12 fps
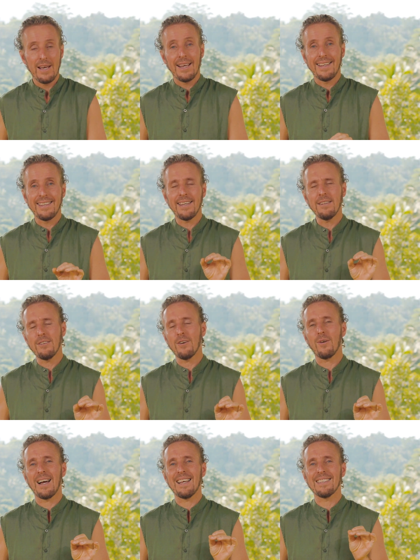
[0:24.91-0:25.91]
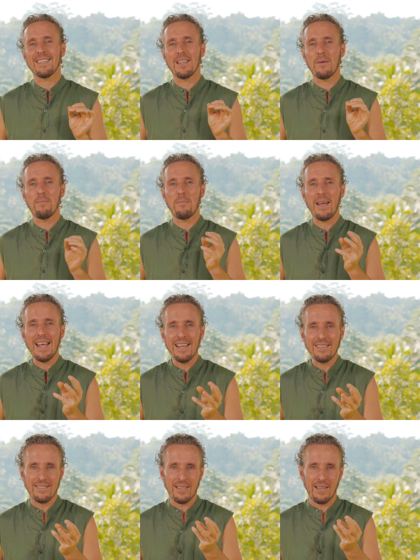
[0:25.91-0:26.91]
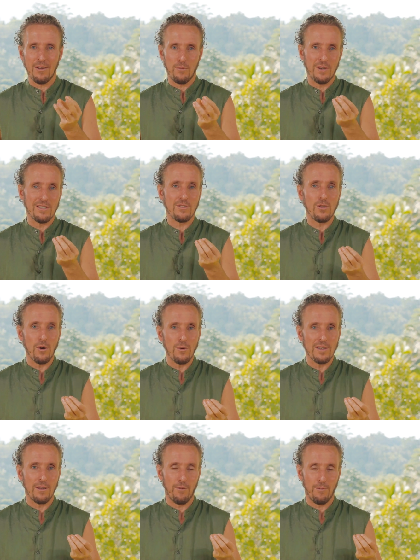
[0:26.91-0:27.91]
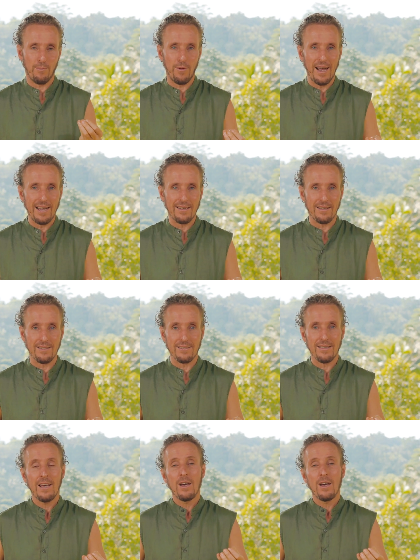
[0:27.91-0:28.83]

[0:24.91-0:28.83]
Yin Yoga is an amazing restorative practice